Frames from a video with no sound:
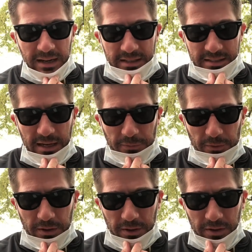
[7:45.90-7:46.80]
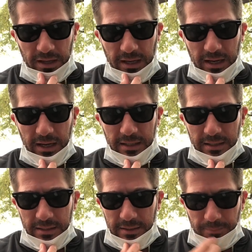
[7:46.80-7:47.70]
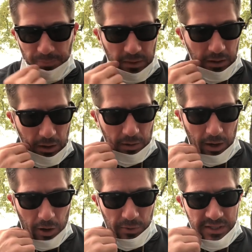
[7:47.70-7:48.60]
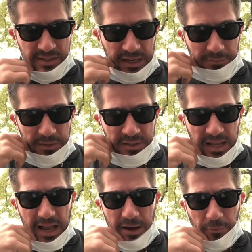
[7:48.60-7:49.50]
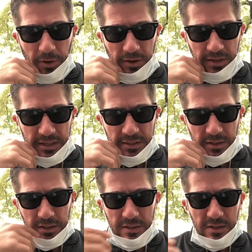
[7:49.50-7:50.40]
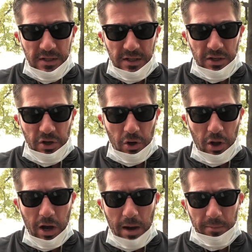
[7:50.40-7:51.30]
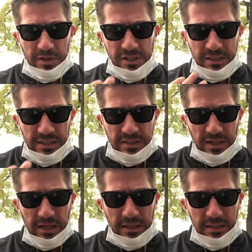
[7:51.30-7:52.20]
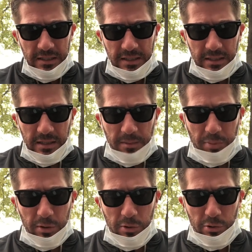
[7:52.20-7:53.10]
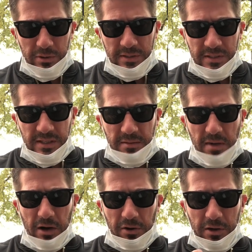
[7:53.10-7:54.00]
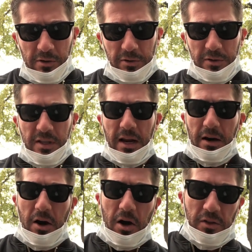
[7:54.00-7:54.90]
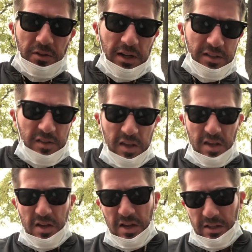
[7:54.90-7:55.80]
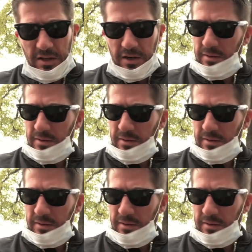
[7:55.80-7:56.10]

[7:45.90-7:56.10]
it's definitely always safest to have one of these because you don't know how much of these pollutants and molecules that are all dusty and